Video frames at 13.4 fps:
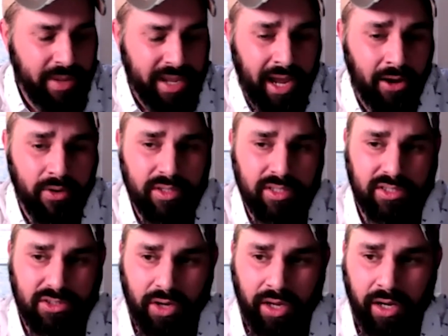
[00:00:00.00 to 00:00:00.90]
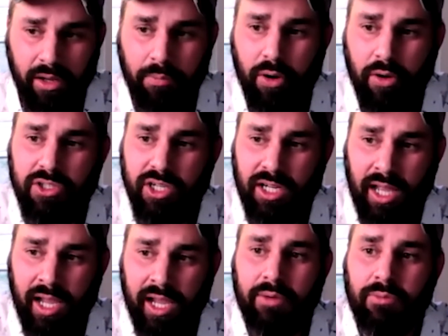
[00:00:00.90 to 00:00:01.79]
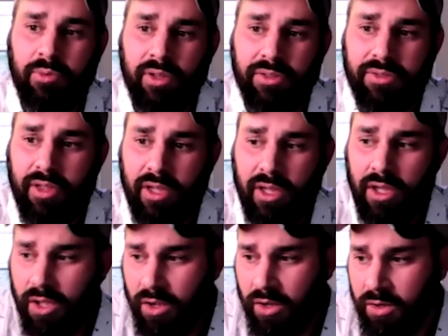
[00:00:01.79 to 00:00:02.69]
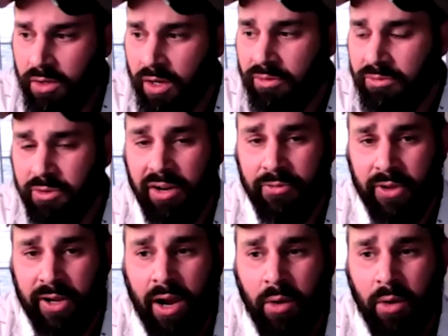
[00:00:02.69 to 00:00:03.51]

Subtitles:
I always try to approach a client with, trying to figure out